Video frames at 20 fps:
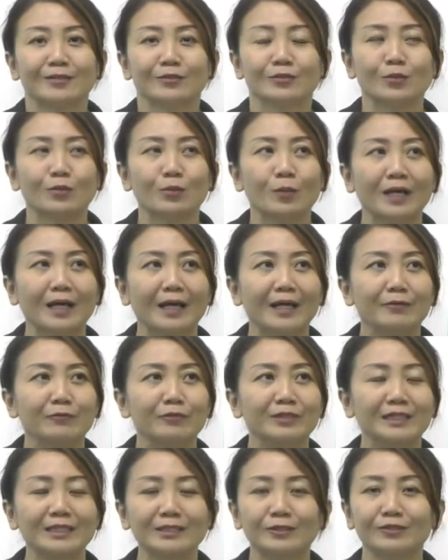So what I
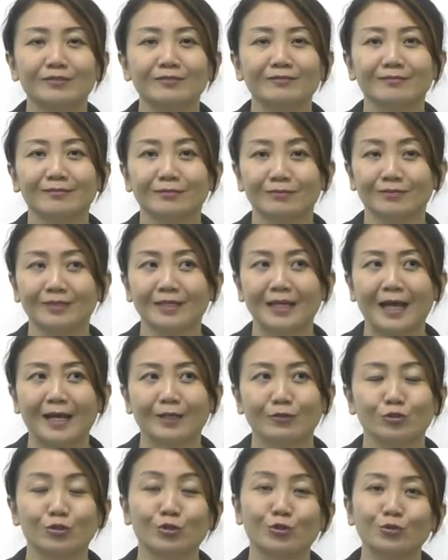really uh,
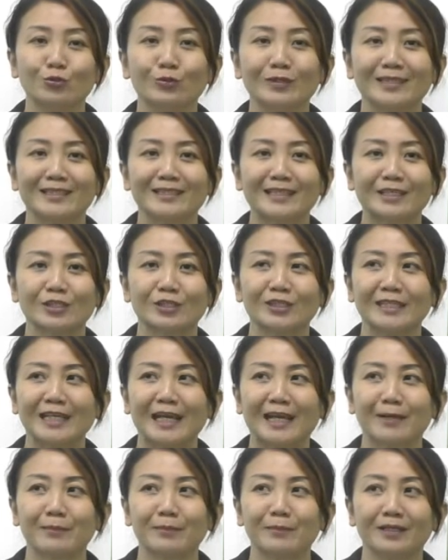do is actually
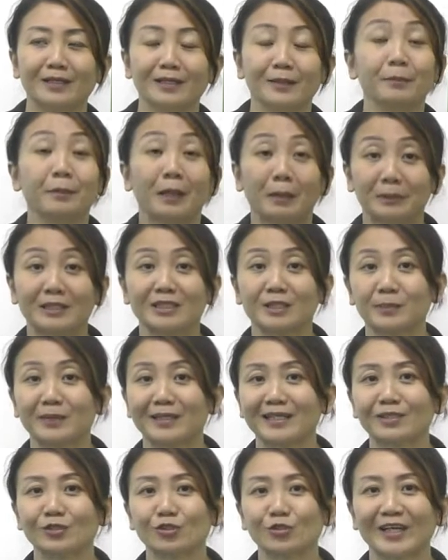I'm a public
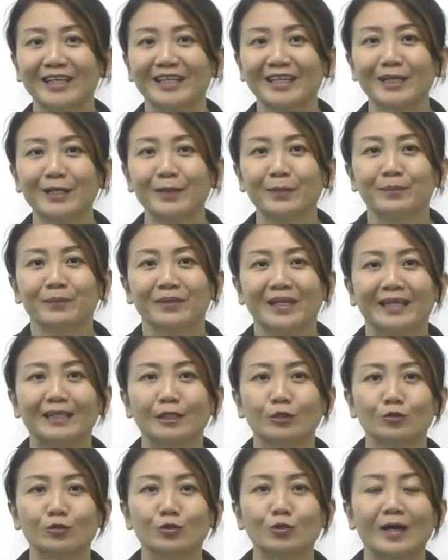speaking trainer, and
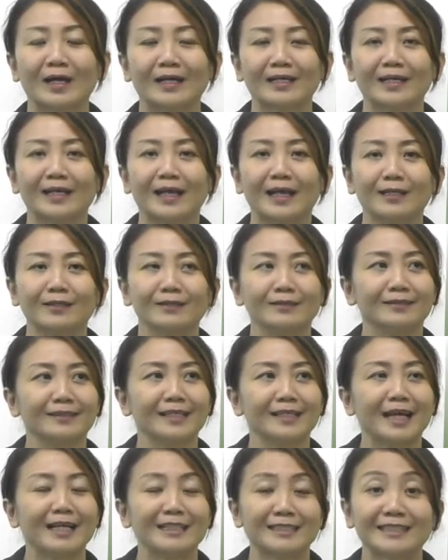also I, I,
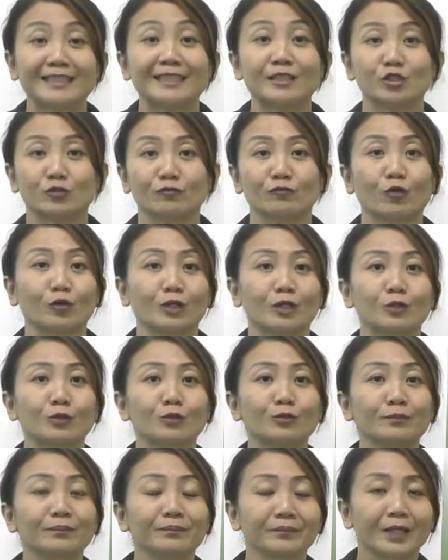I, teach
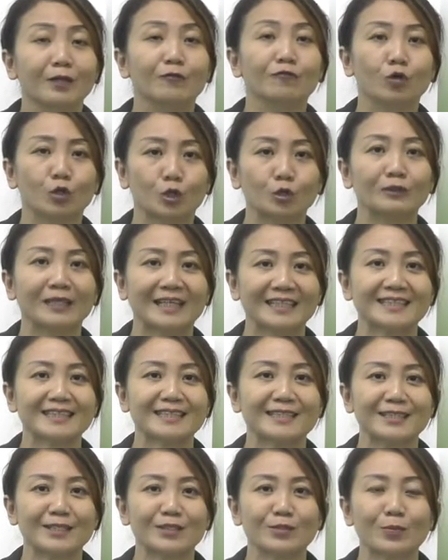vocal vocal
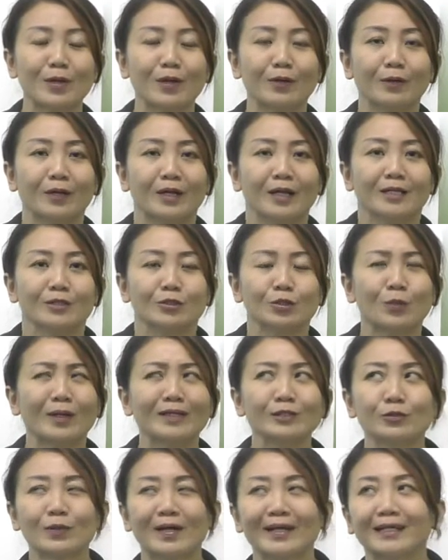lessons as well. So why
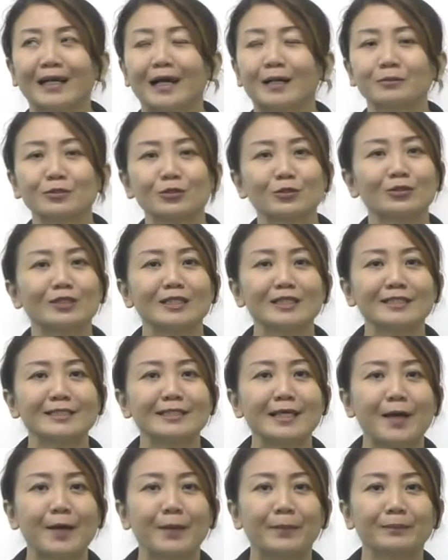do I come to this
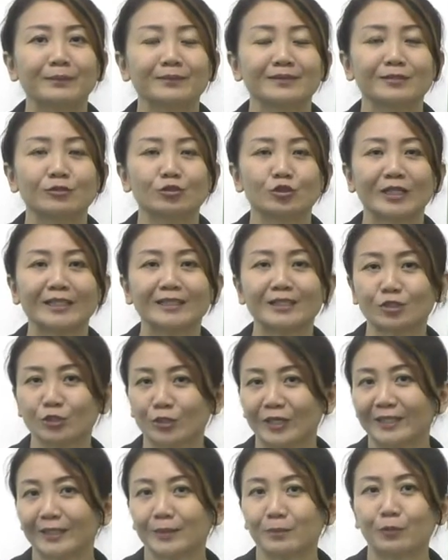um, train the
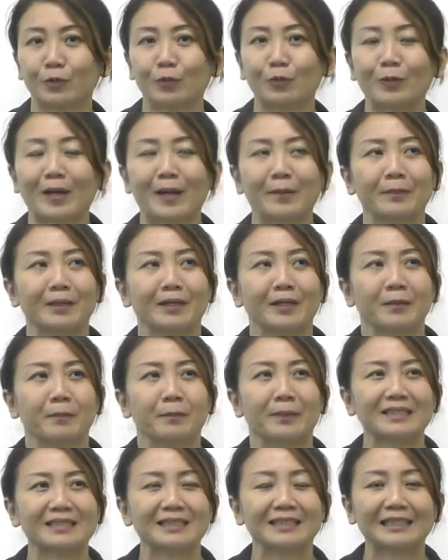trainer program?
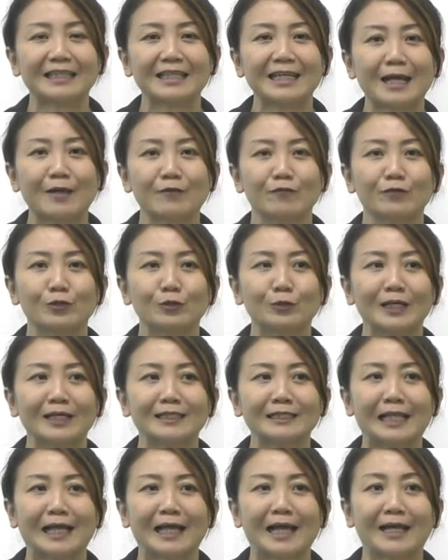Basically, I feel that
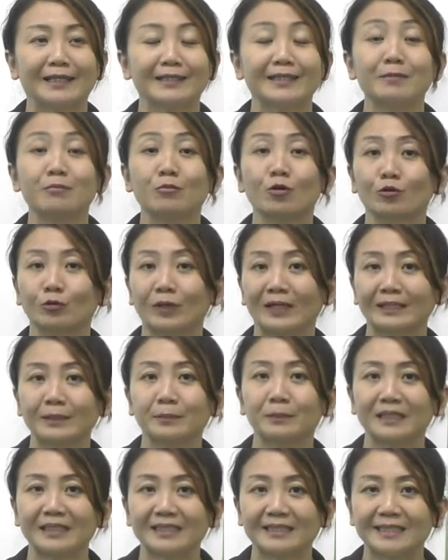like I need more
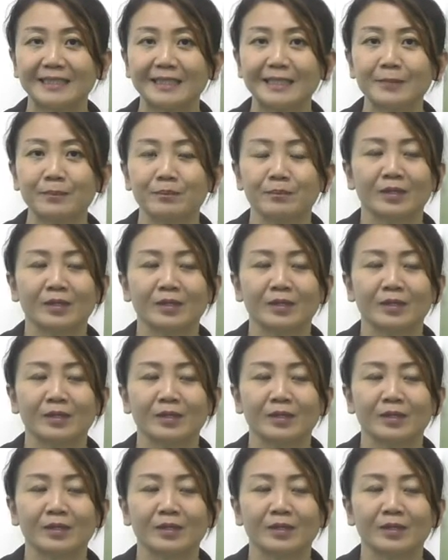credibility.